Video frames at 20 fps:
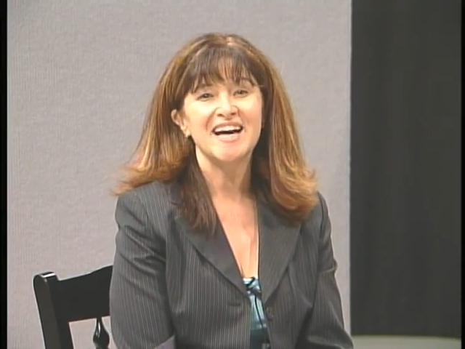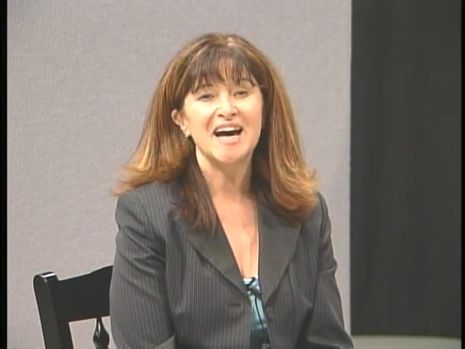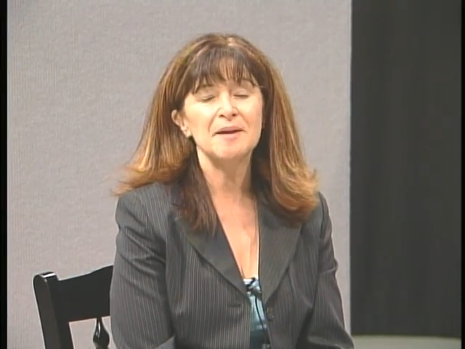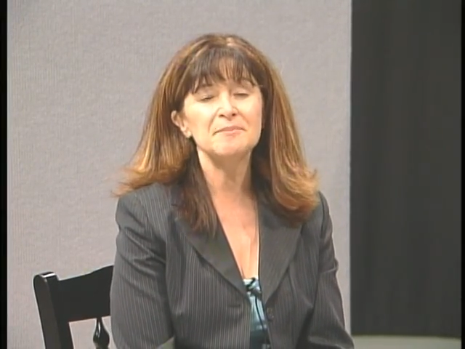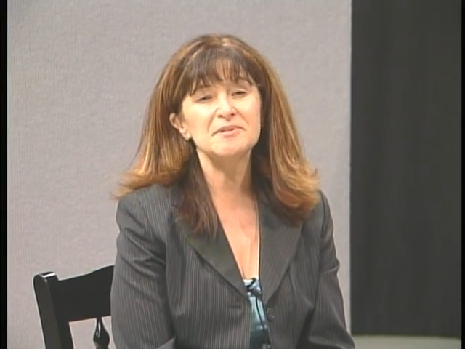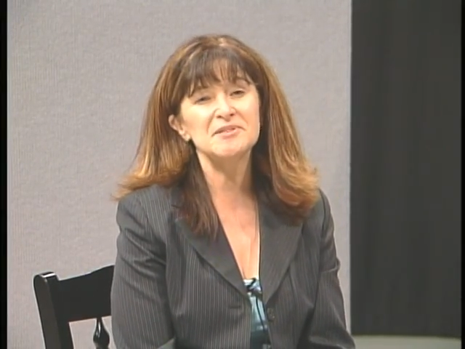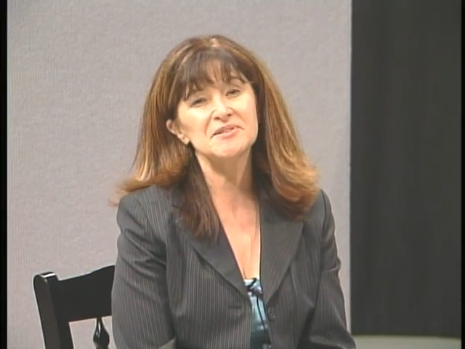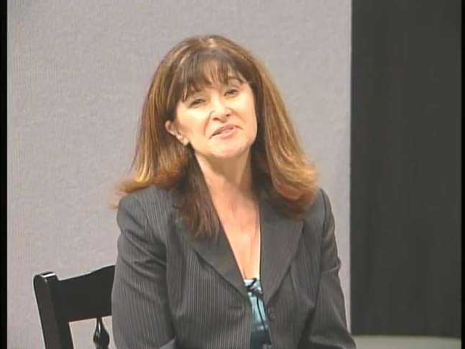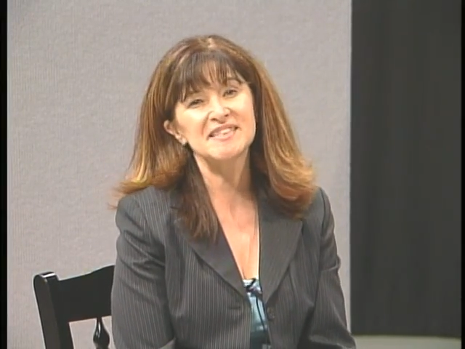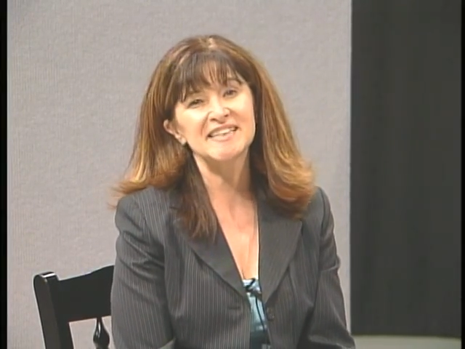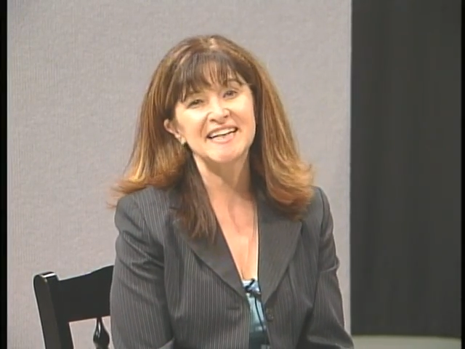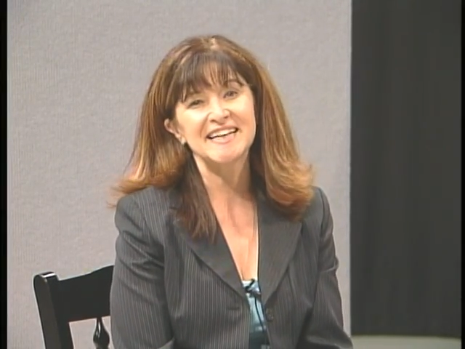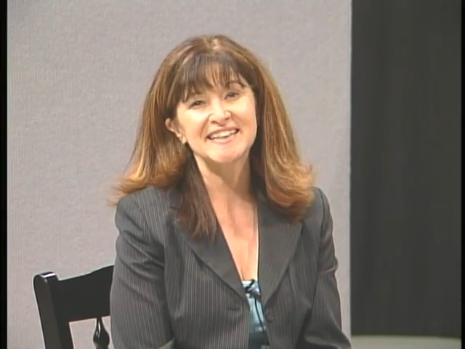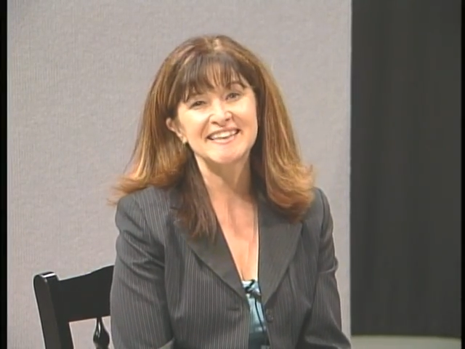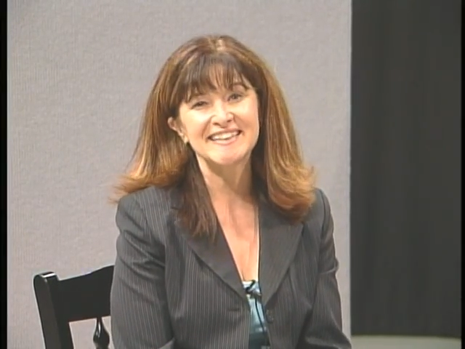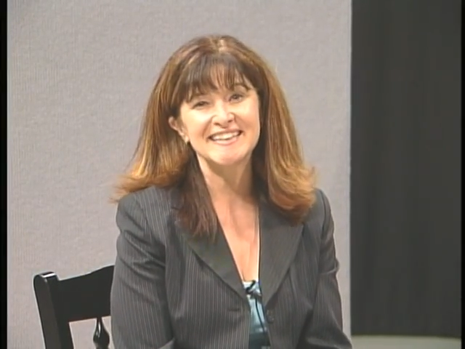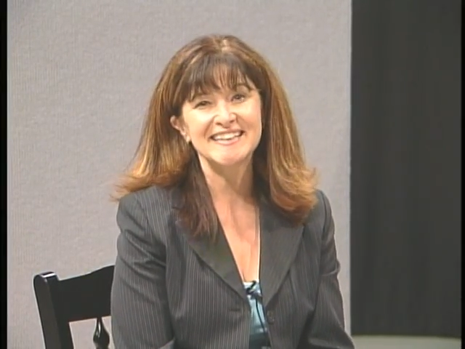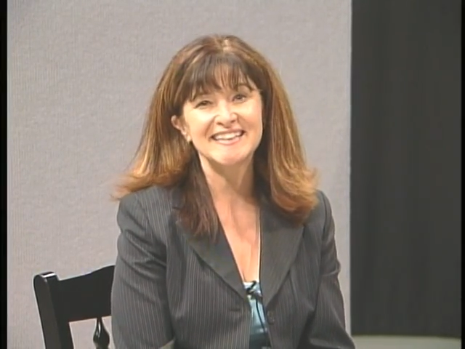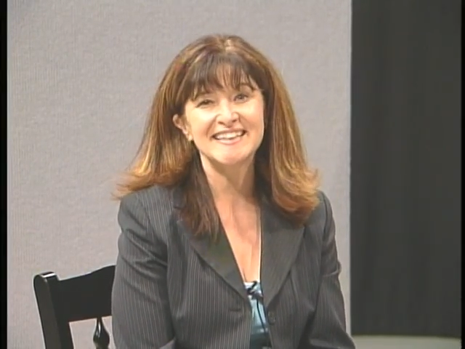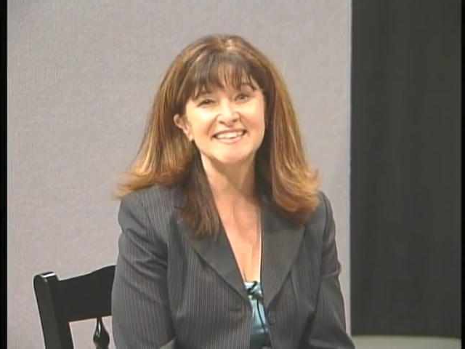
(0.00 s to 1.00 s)
I'm Susan
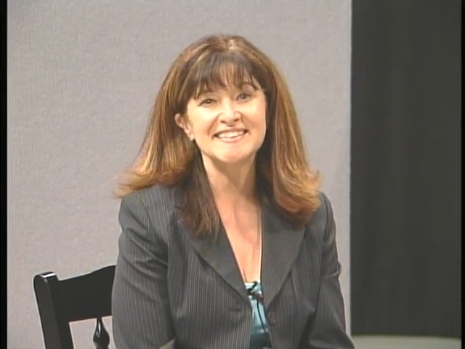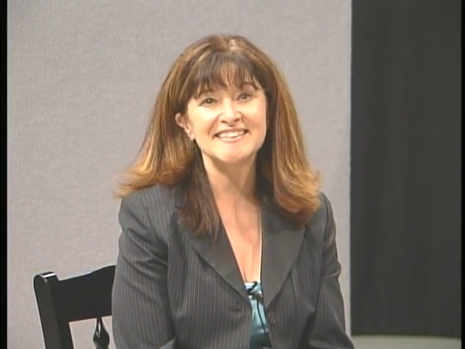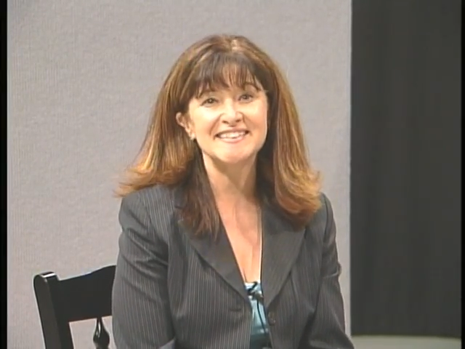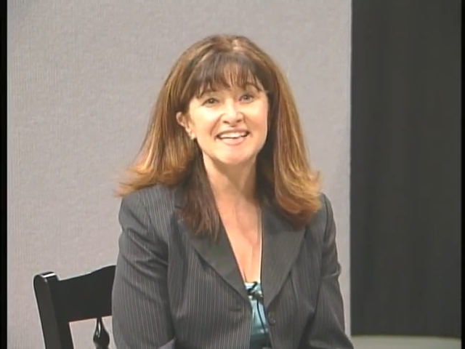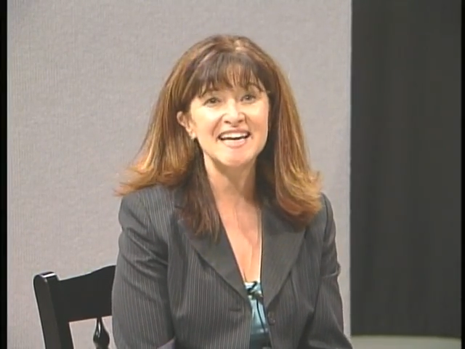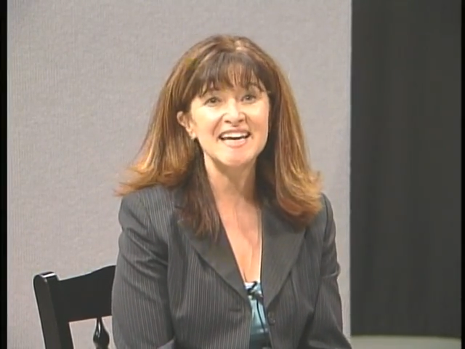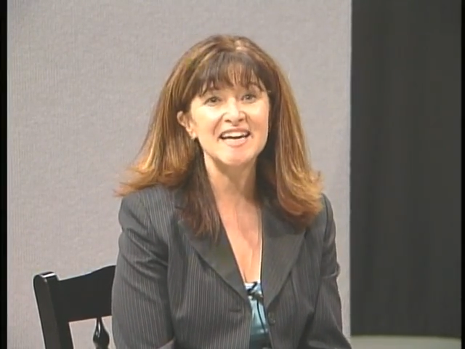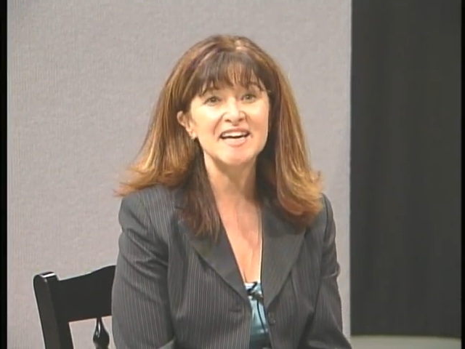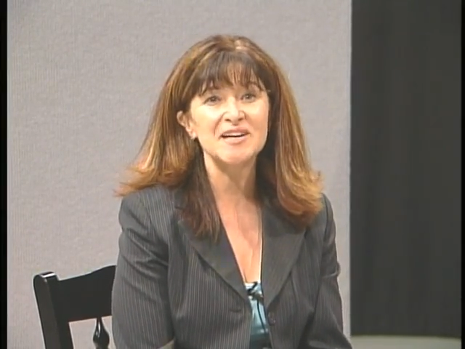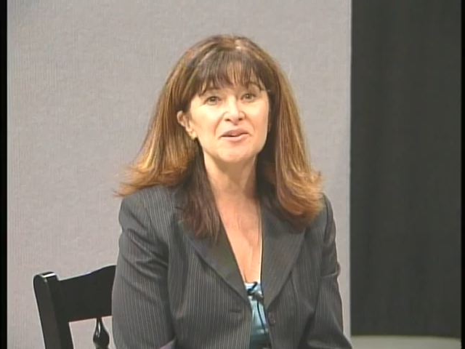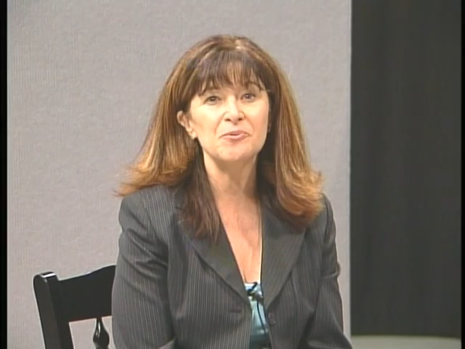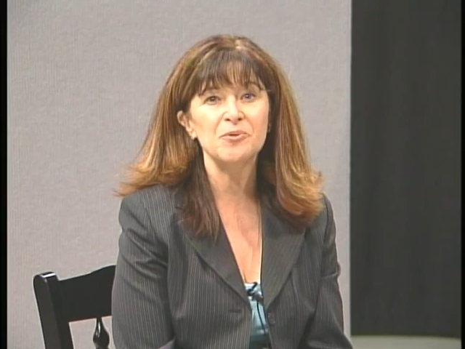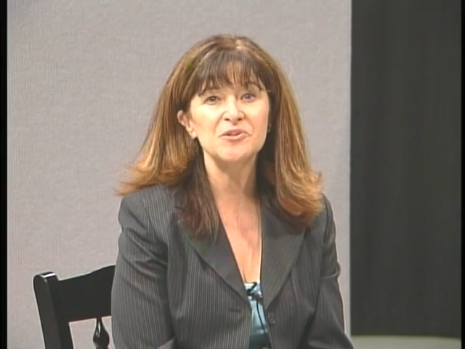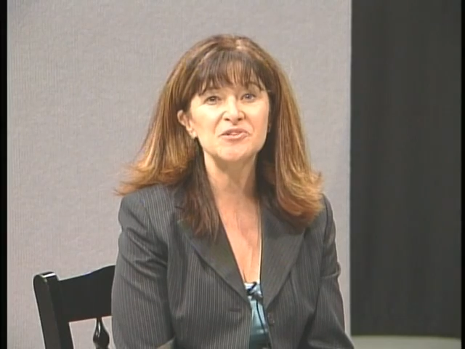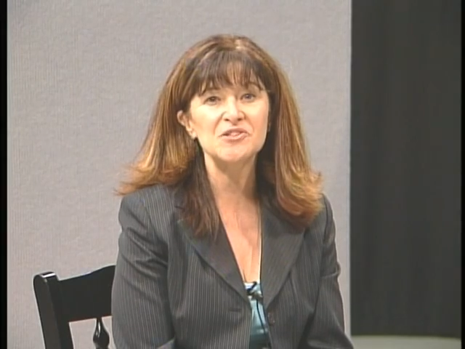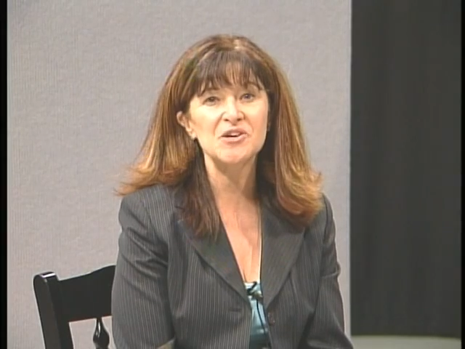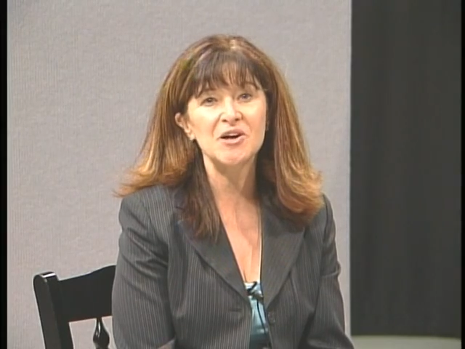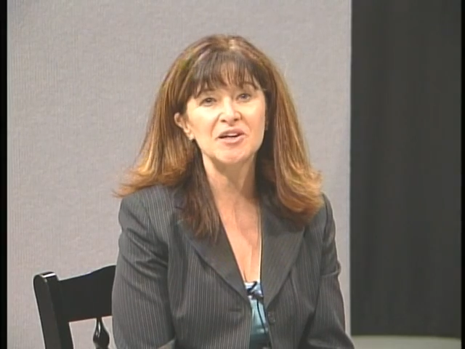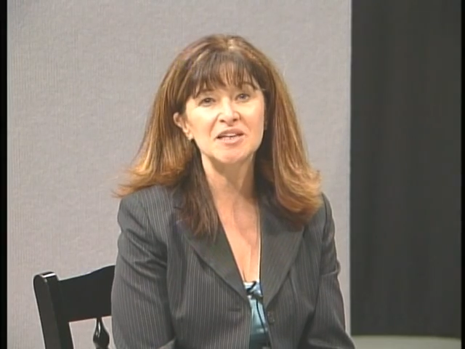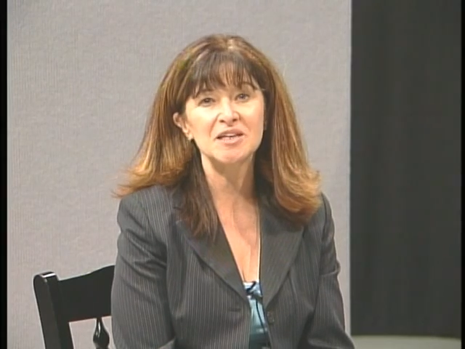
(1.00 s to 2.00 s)
Anthony, and today
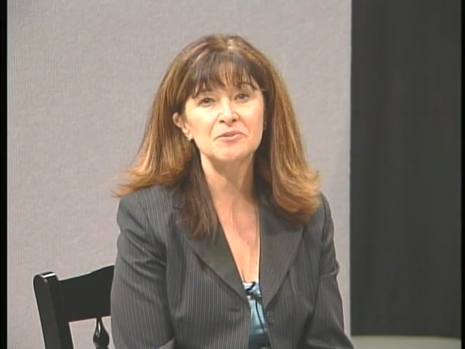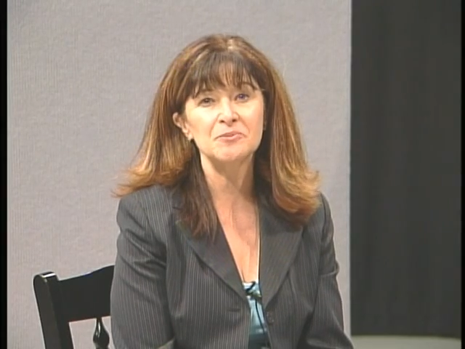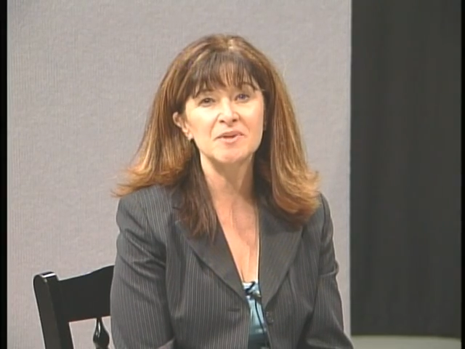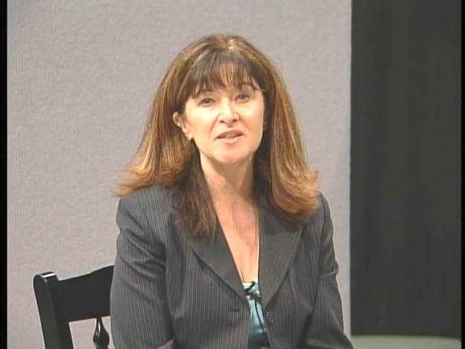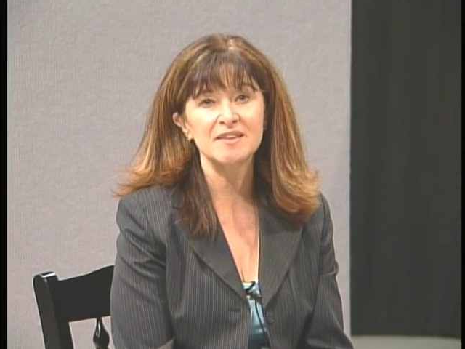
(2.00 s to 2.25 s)
we're talking